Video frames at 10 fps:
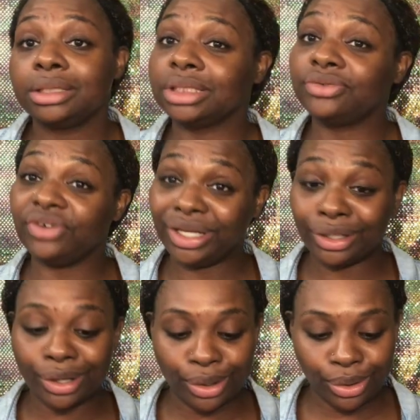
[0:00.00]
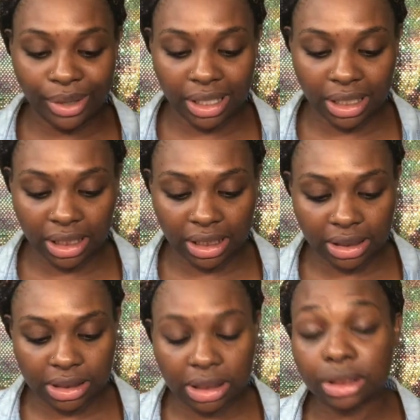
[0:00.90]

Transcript: This video is